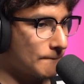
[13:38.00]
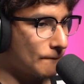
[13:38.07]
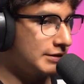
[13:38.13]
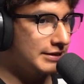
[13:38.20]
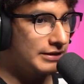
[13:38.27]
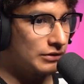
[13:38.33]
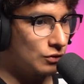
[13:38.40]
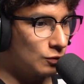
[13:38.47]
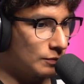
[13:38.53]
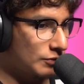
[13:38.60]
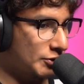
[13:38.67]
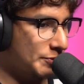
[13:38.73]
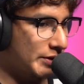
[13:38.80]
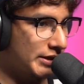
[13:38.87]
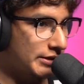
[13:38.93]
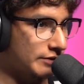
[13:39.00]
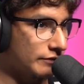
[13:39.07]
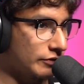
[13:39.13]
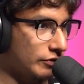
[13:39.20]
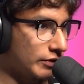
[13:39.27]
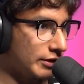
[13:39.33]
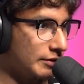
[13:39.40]
This is a cool perspective
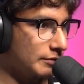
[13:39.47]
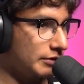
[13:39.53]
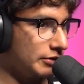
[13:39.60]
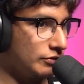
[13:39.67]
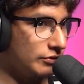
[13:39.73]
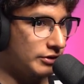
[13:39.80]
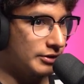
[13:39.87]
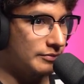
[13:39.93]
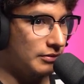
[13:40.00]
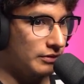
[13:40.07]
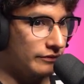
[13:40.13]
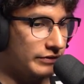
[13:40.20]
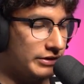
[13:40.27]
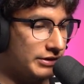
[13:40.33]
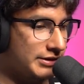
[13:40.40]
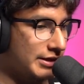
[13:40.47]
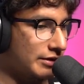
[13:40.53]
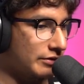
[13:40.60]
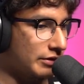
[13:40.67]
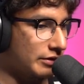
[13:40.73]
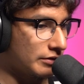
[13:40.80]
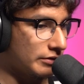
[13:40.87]
though. Like I'm literally above the
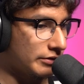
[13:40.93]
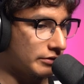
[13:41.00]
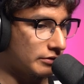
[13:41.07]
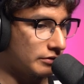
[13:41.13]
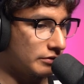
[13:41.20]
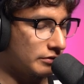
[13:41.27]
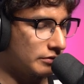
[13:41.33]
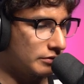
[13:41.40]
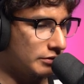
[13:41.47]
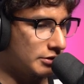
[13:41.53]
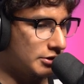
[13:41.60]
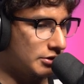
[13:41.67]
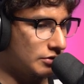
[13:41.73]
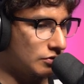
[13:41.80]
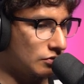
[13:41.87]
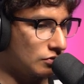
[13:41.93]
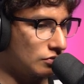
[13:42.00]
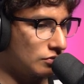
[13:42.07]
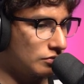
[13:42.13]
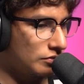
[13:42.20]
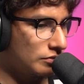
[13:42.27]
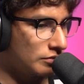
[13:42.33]
entire area. It's cool.
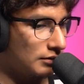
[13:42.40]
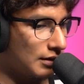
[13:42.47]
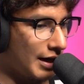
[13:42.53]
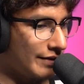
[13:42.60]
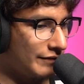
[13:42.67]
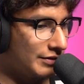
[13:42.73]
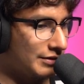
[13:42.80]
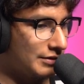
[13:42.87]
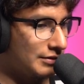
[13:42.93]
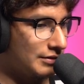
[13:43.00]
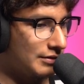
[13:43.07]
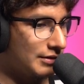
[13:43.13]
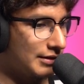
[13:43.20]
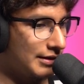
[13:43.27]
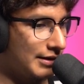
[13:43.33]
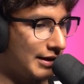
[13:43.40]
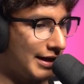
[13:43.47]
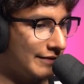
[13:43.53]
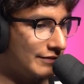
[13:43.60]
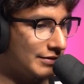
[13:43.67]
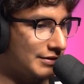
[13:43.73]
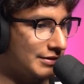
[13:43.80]
I haven't I
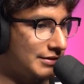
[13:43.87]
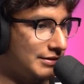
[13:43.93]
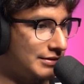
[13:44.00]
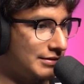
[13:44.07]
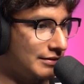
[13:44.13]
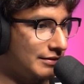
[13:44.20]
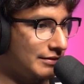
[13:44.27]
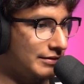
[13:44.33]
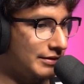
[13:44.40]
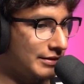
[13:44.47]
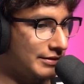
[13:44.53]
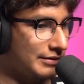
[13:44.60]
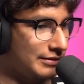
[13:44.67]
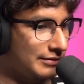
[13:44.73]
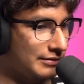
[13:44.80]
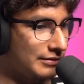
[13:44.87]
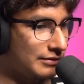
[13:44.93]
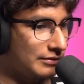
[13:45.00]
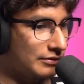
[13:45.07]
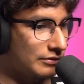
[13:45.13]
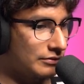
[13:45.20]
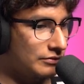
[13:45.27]
haven't done anything
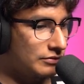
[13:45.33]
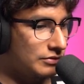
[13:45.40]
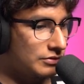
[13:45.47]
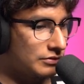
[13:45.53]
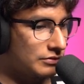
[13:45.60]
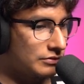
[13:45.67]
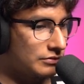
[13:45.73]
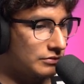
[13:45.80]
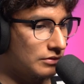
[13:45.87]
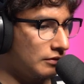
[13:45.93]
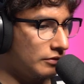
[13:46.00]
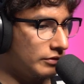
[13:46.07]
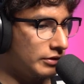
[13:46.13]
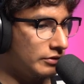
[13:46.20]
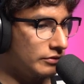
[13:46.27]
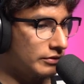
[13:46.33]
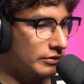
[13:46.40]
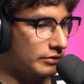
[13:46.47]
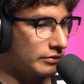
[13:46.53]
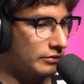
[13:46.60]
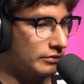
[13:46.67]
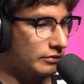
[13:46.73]
though, so oh here they
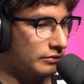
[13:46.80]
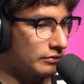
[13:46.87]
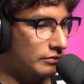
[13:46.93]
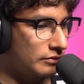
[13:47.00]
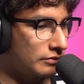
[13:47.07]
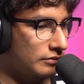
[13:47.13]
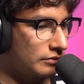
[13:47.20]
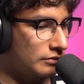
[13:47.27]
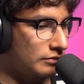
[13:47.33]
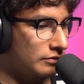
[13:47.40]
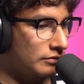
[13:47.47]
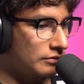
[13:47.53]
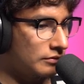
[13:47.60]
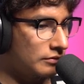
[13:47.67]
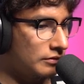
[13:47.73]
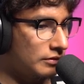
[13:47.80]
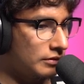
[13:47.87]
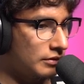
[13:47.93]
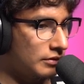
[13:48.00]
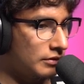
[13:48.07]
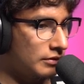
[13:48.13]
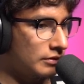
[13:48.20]
go. Yeah. These
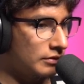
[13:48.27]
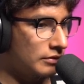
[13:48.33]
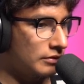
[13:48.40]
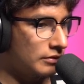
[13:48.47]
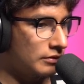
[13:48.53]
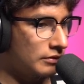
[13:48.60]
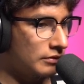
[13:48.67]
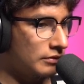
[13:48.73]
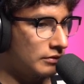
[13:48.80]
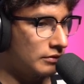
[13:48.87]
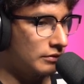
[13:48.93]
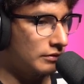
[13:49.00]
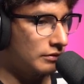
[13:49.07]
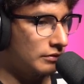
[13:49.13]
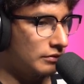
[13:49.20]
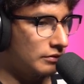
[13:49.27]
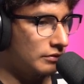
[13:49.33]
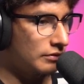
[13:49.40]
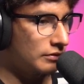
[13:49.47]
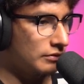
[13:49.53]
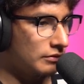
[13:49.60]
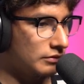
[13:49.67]
things are so hard to kill.
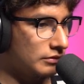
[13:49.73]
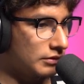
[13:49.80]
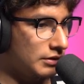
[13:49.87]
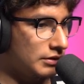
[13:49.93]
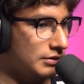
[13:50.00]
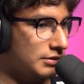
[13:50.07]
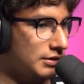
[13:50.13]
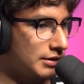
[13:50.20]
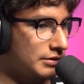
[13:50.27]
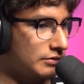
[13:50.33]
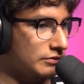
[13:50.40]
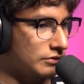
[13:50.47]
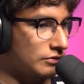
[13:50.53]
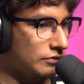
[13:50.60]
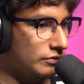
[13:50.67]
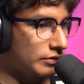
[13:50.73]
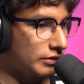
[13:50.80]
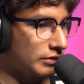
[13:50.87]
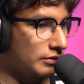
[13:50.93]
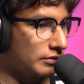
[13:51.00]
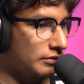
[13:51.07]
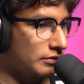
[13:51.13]
Yeah, these guys are annoying.